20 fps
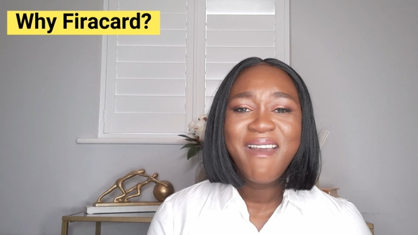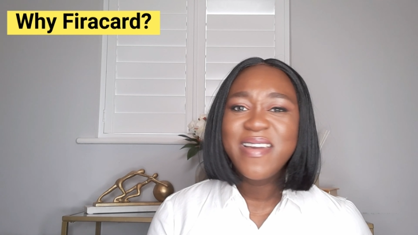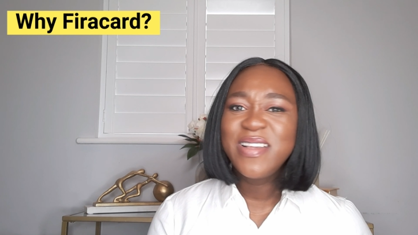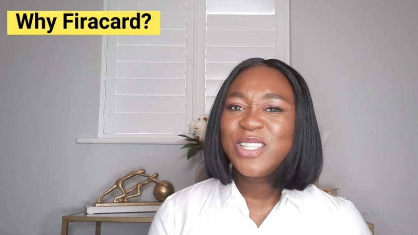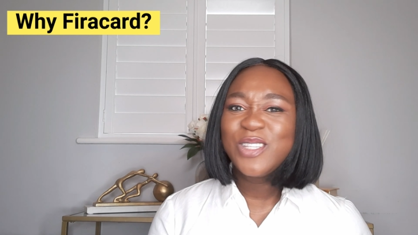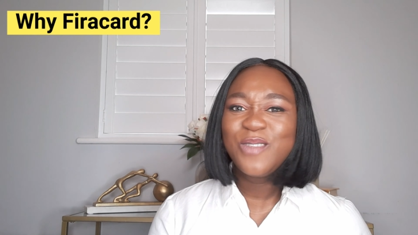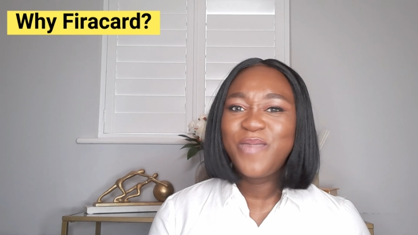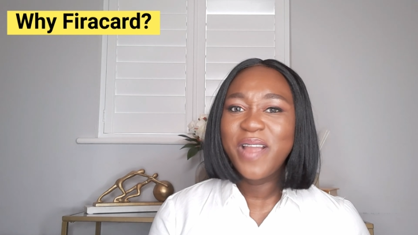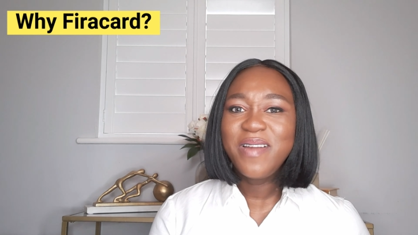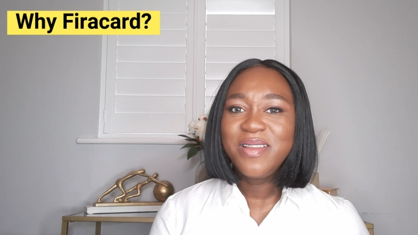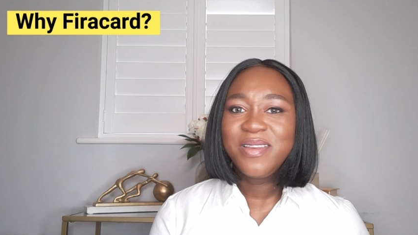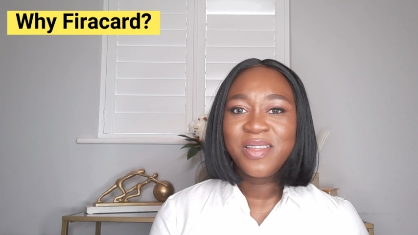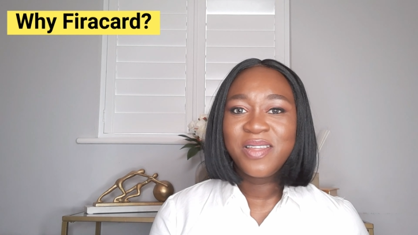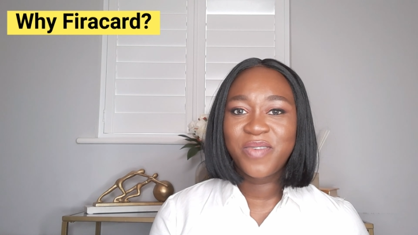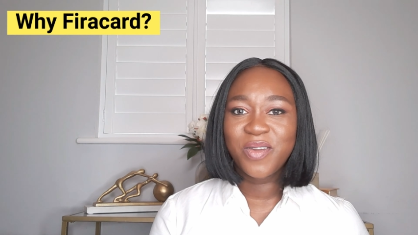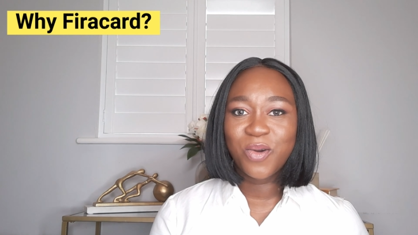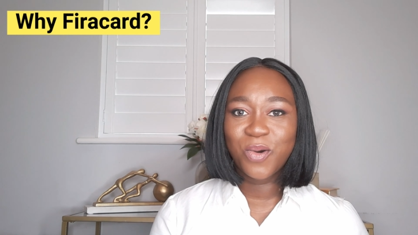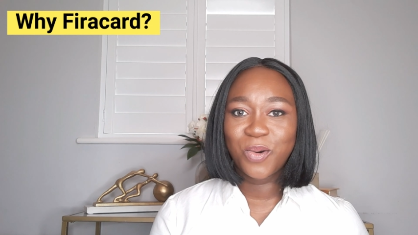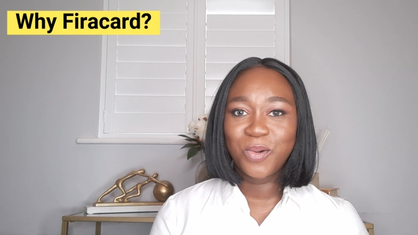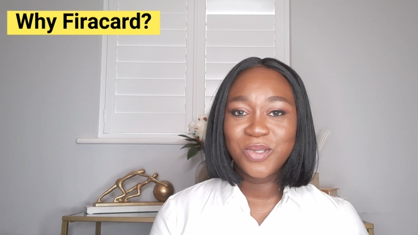It's very
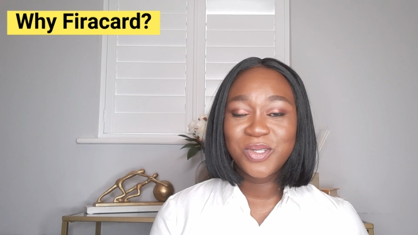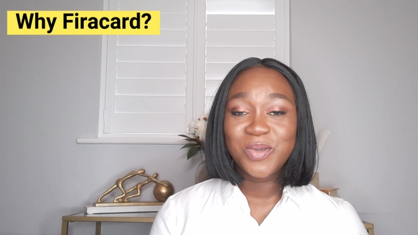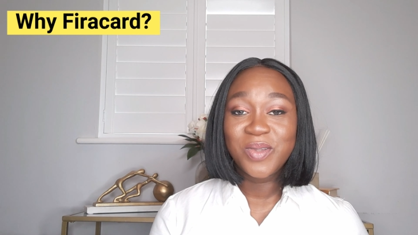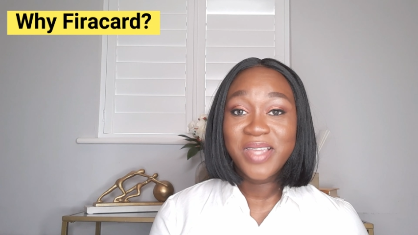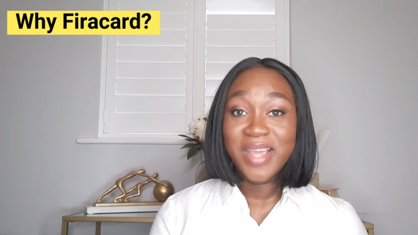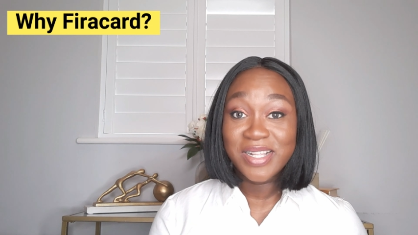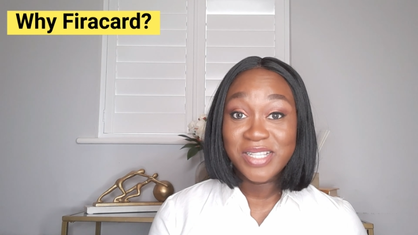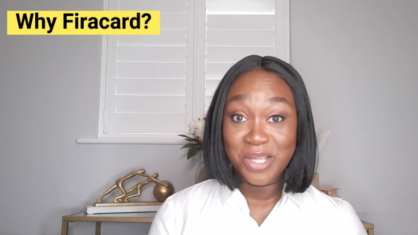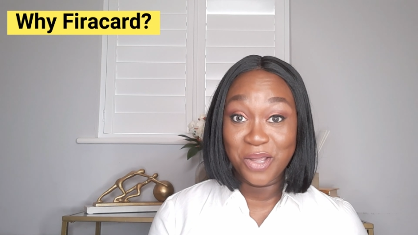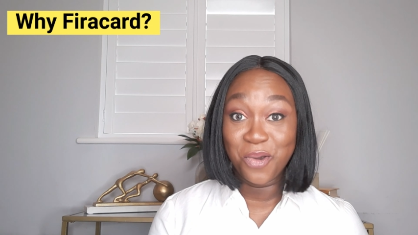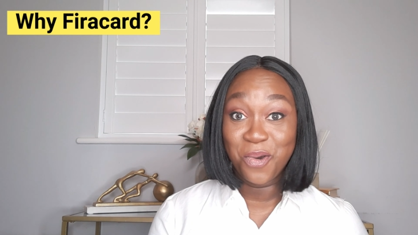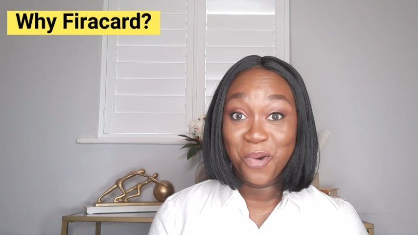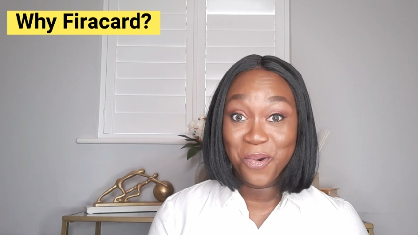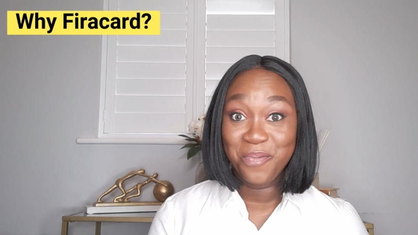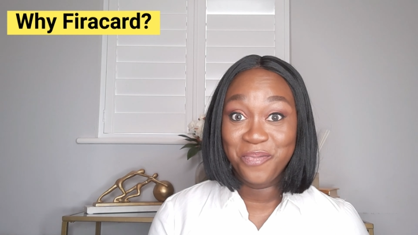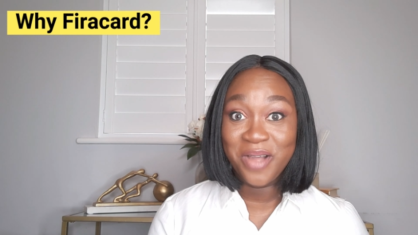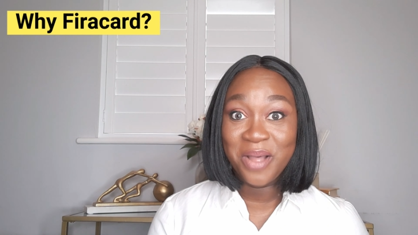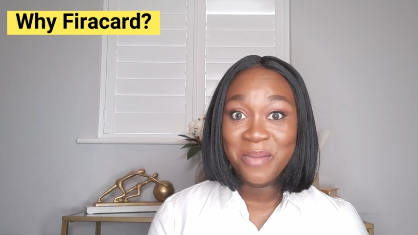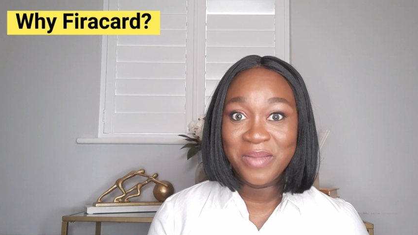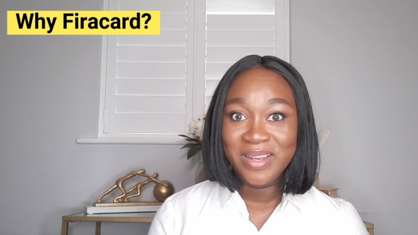difficult to get a whole
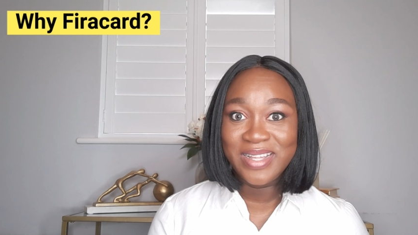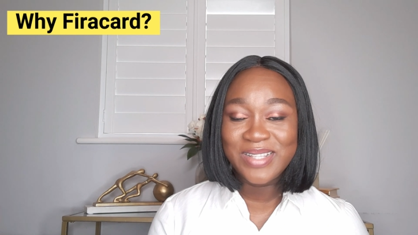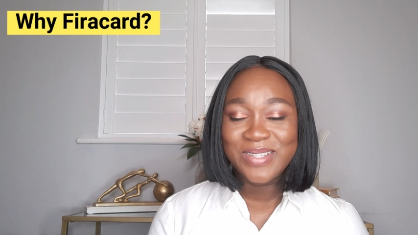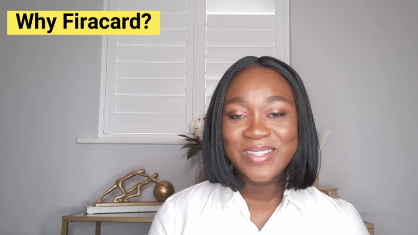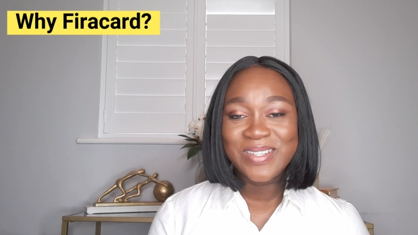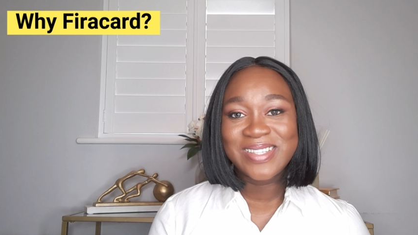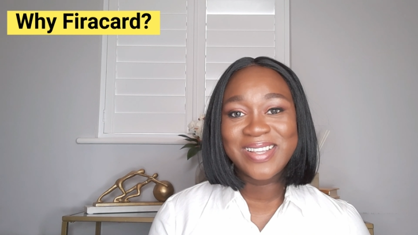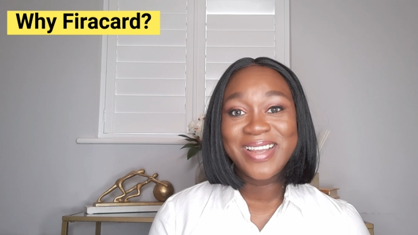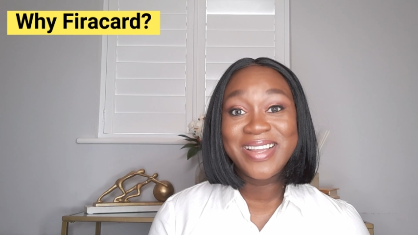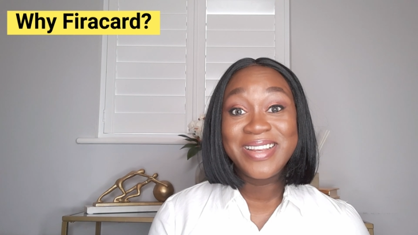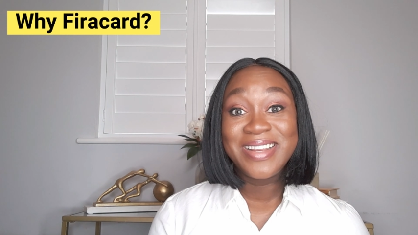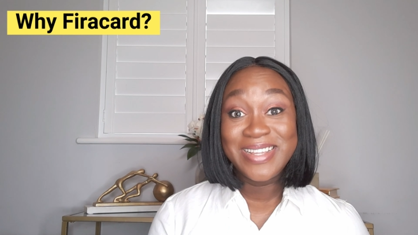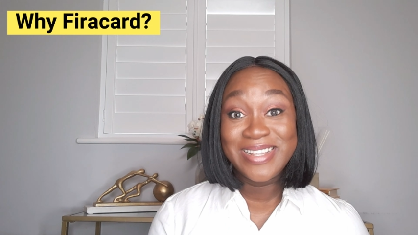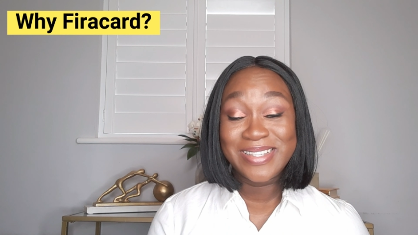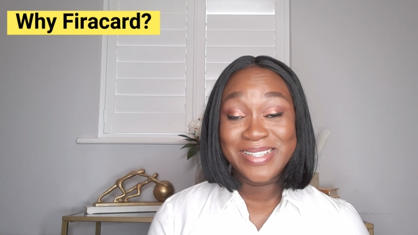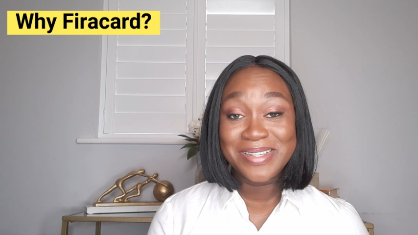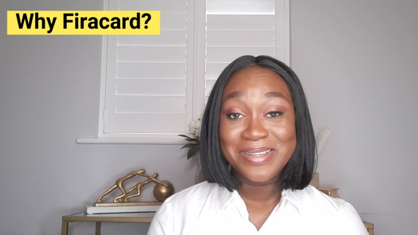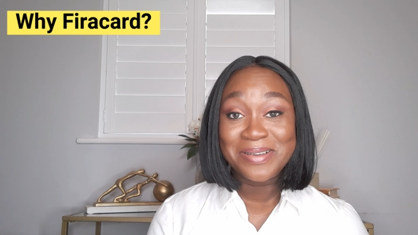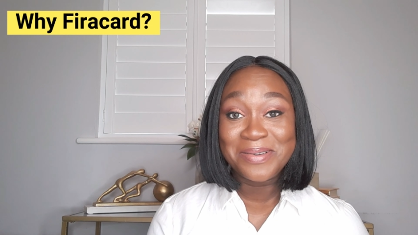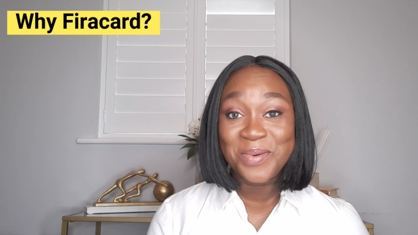family to sign a
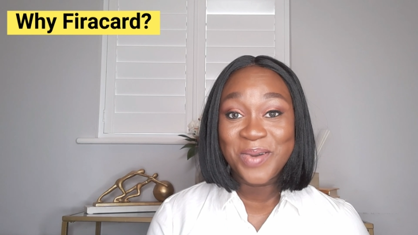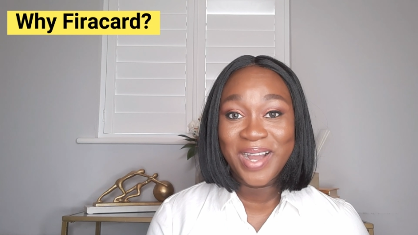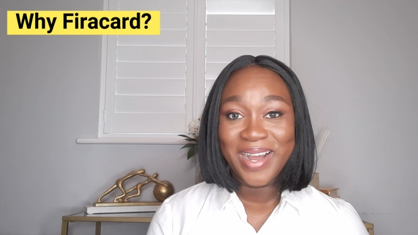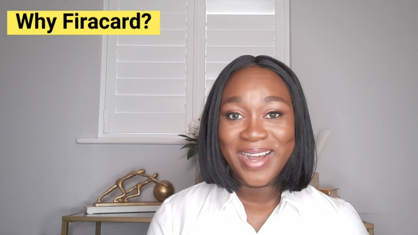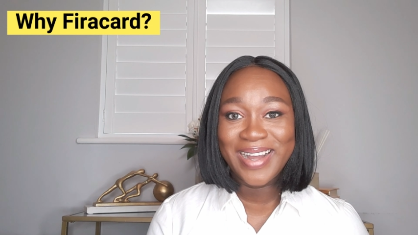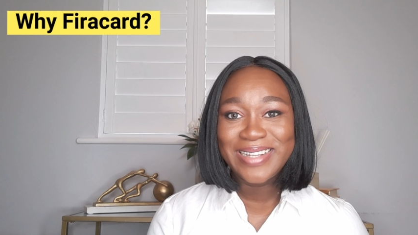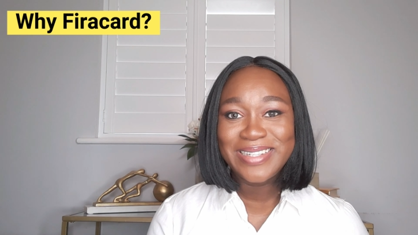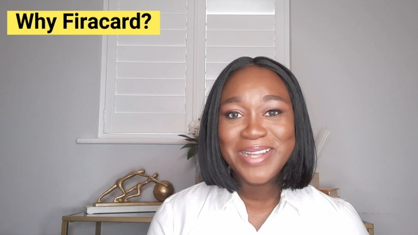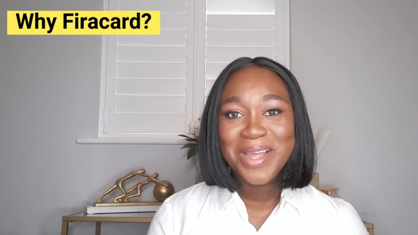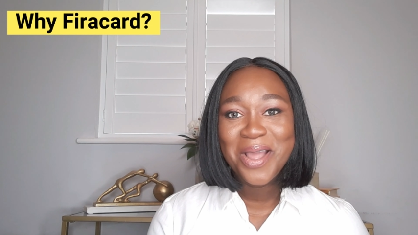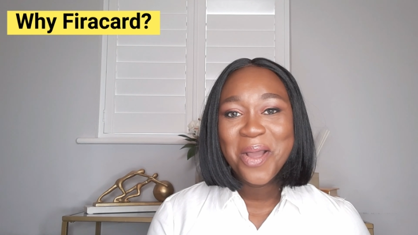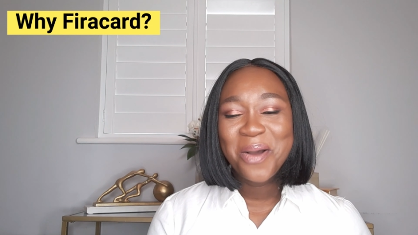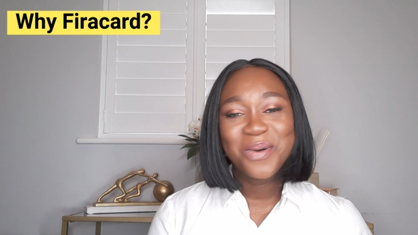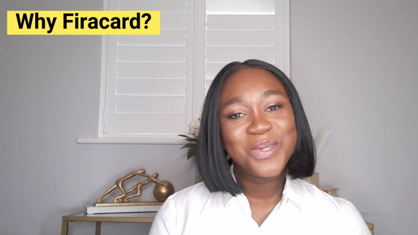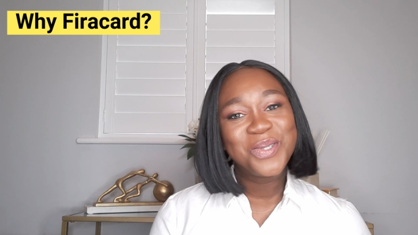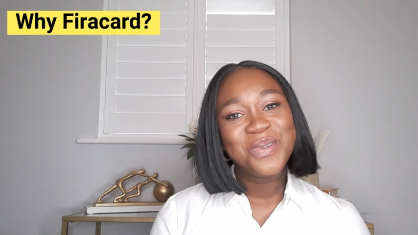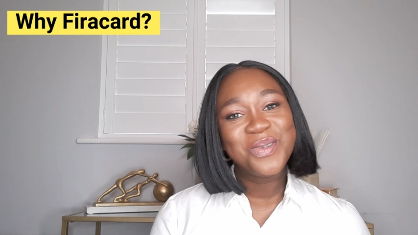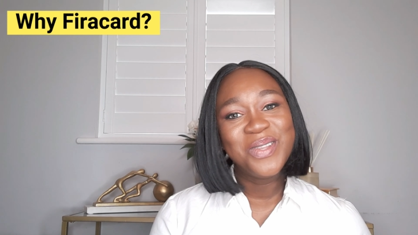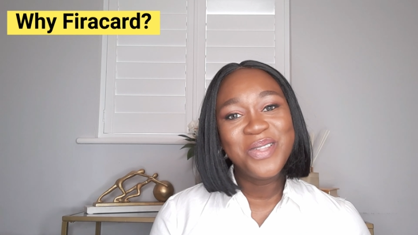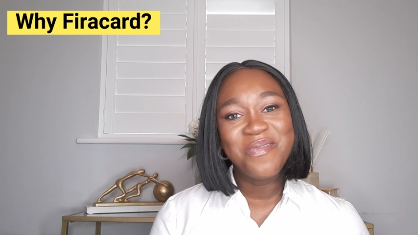single card or
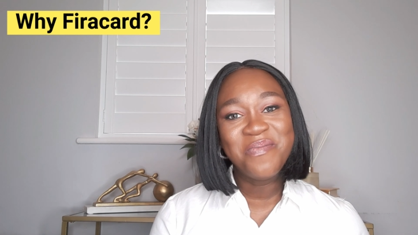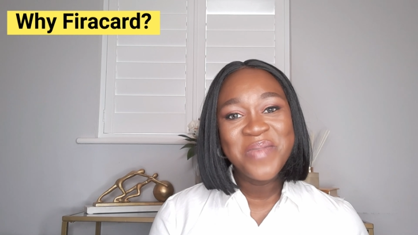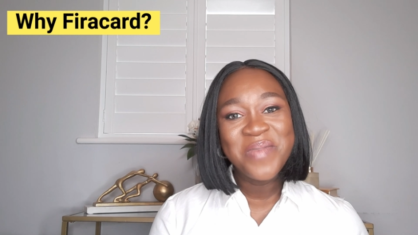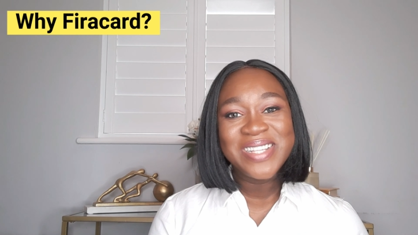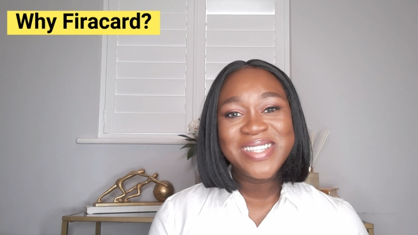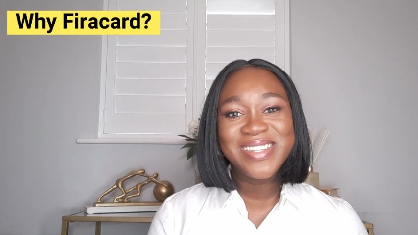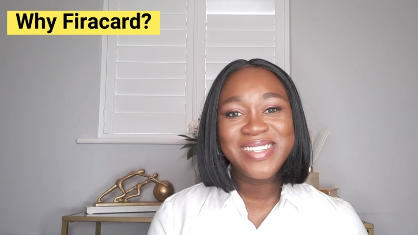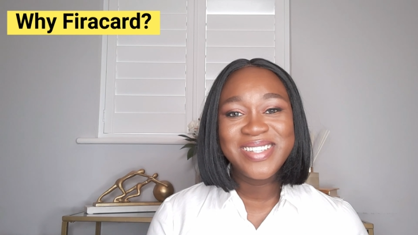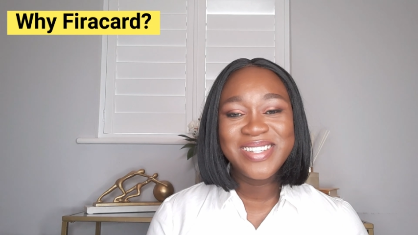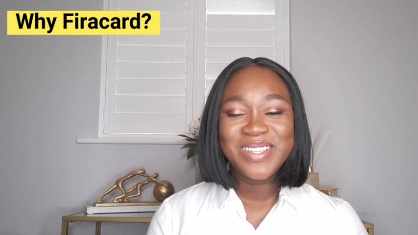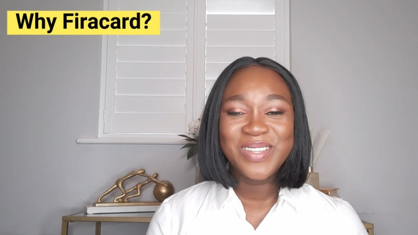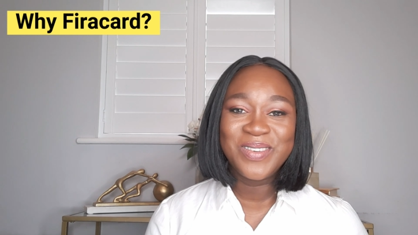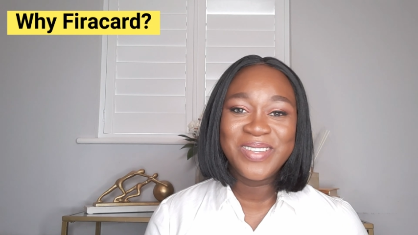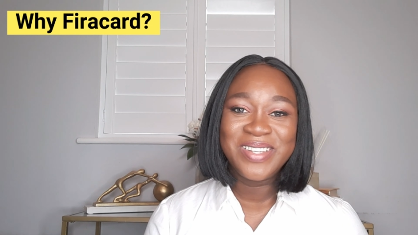to leave messages